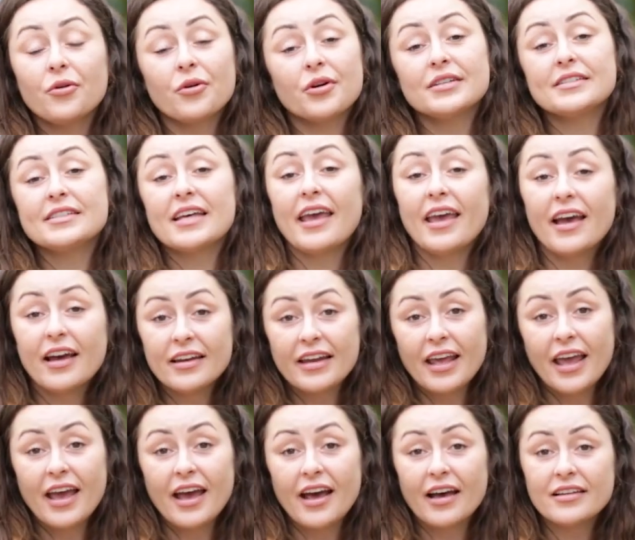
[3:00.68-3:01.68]
or a
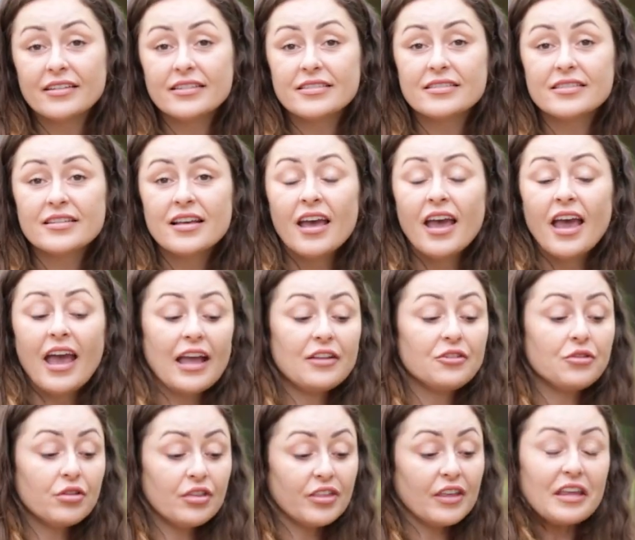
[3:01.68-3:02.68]
townhouse
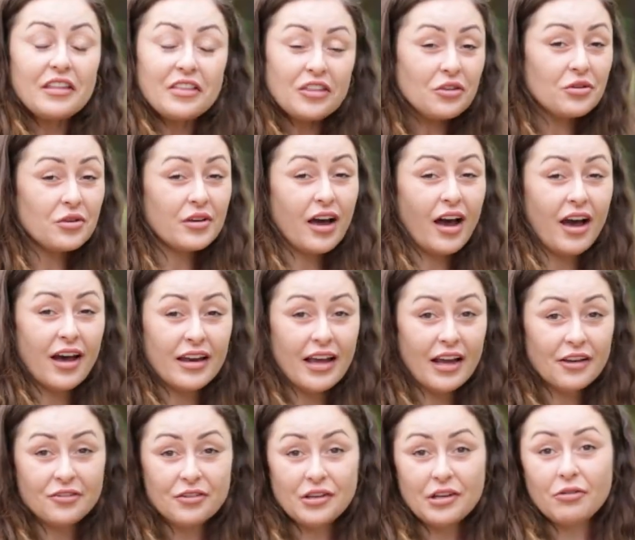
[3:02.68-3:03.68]
and you think that you can't
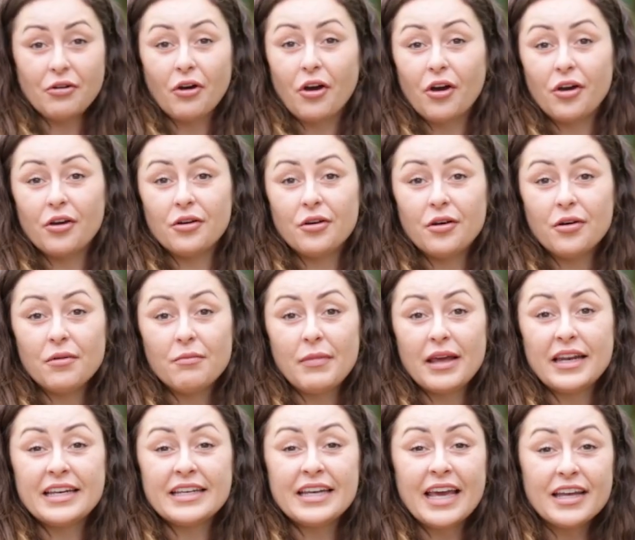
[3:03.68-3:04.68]
actually grow
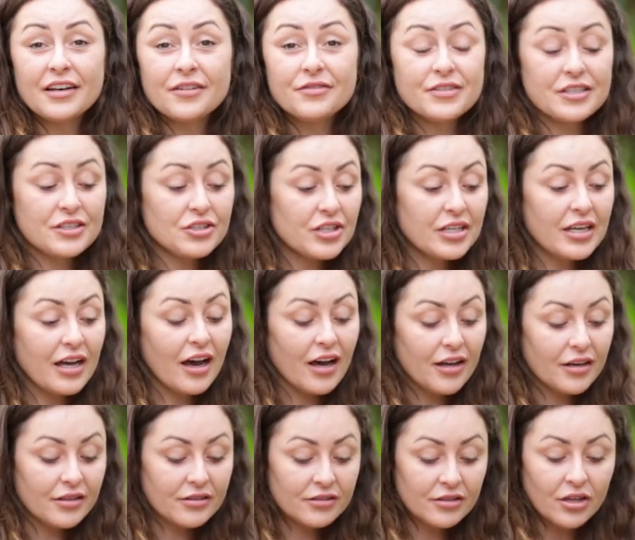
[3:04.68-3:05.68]
many natives in your
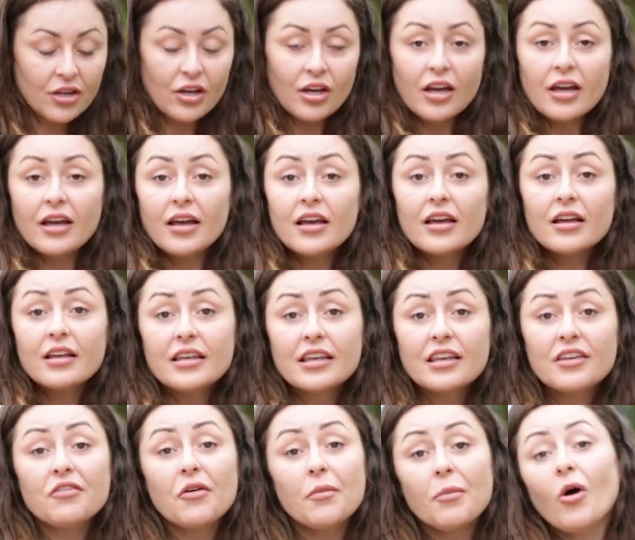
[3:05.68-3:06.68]
garden,
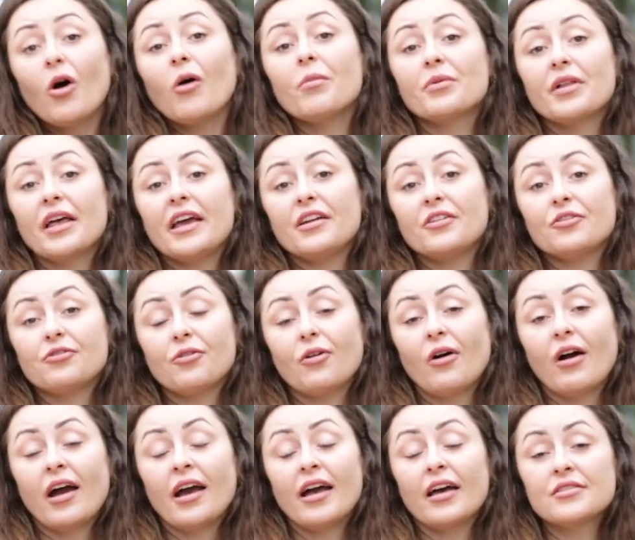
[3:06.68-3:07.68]
give a pot plant a
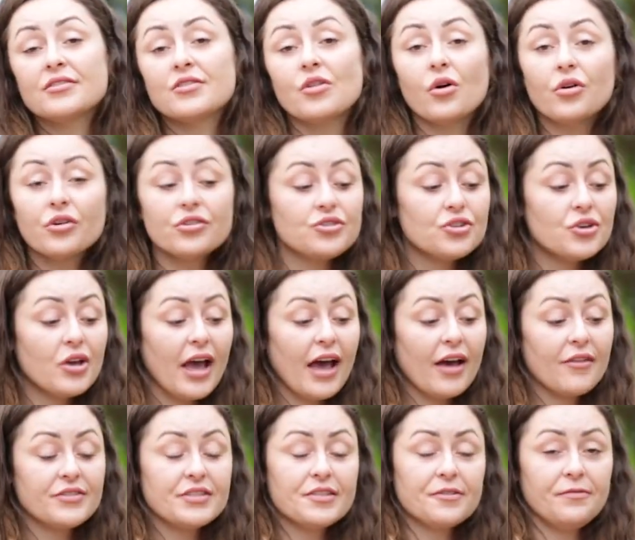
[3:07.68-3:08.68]
try. As long as you
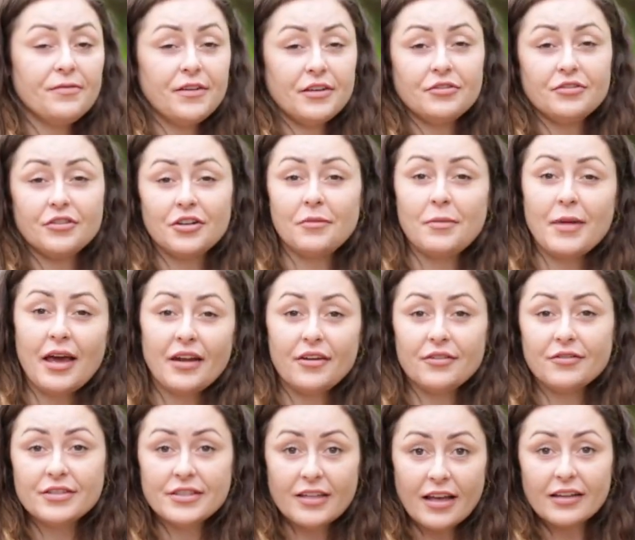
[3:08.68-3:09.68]
have sufficient amount
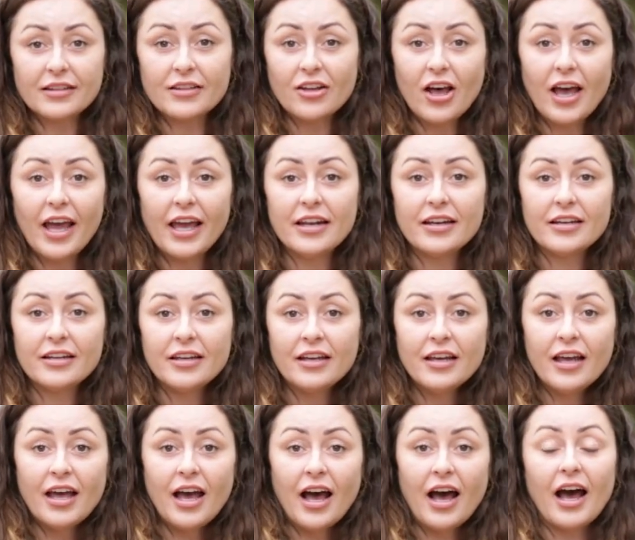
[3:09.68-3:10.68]
of sunlight
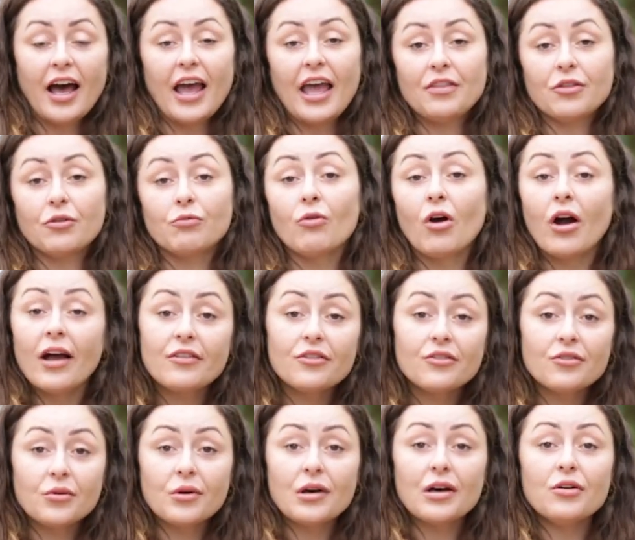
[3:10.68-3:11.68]
and the right
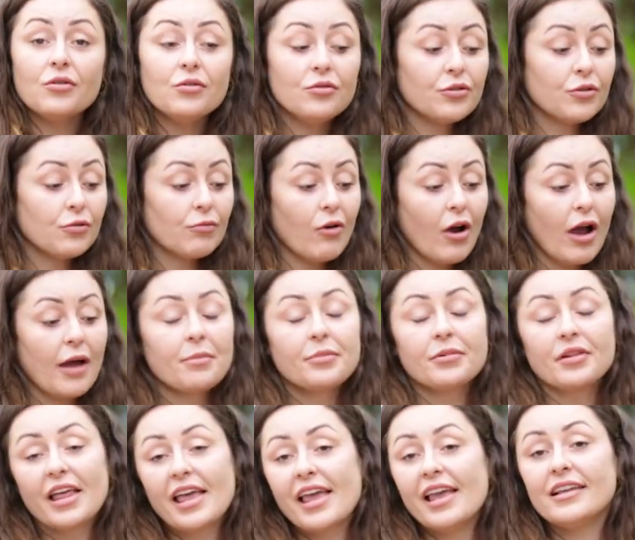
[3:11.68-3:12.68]
soil, the right
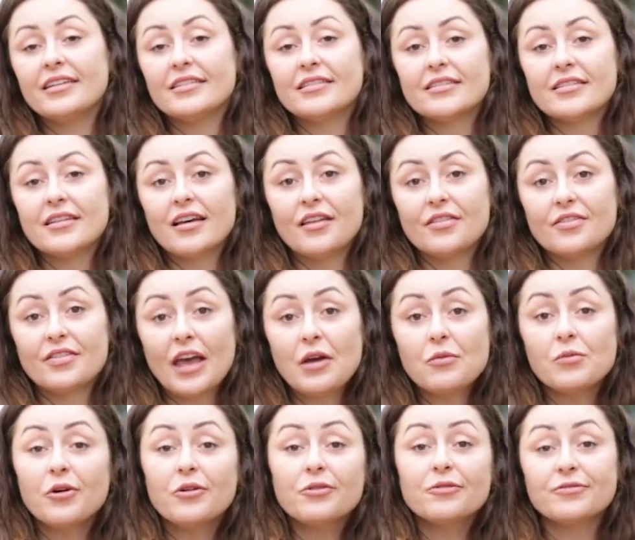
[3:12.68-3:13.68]
plant, they
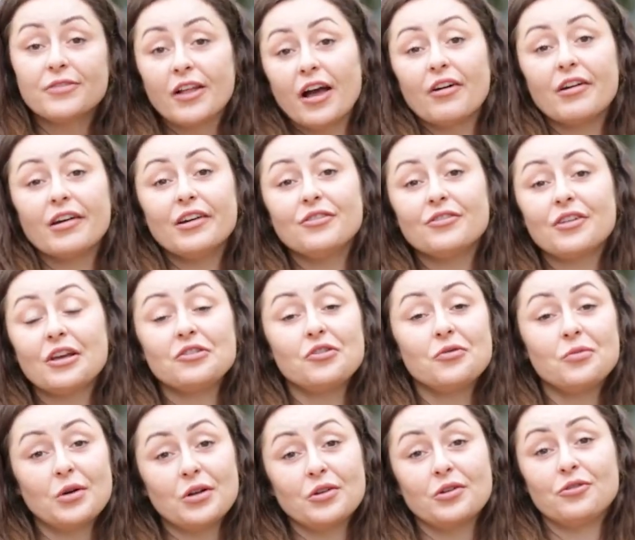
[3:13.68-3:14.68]
will flourish and
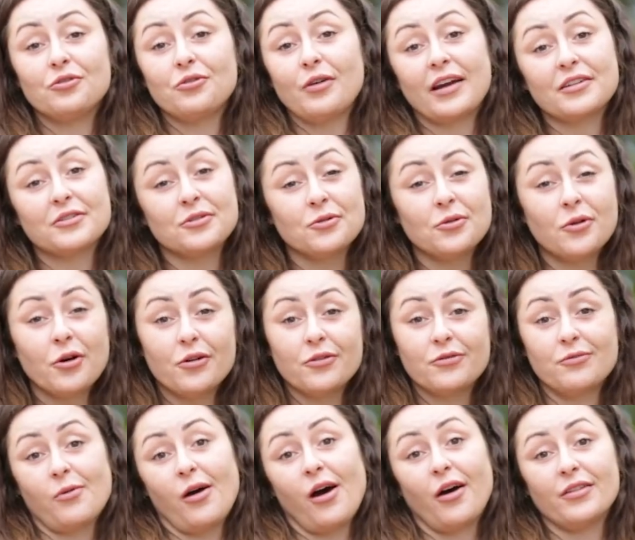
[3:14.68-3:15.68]
you will attract a lot
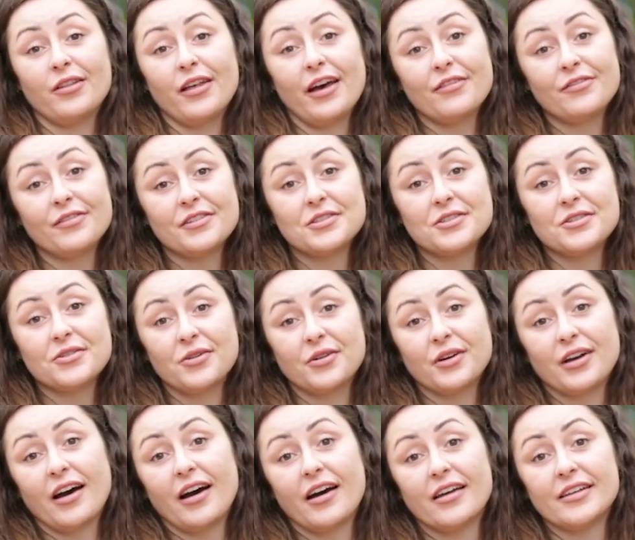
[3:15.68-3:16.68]
of wildlife into your
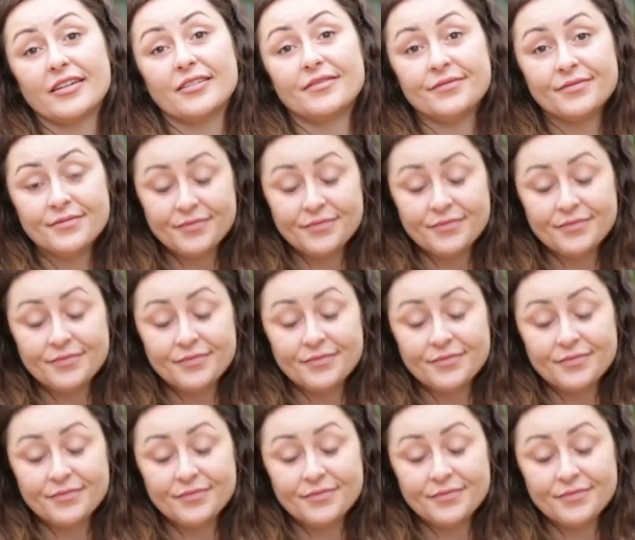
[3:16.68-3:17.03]
garden.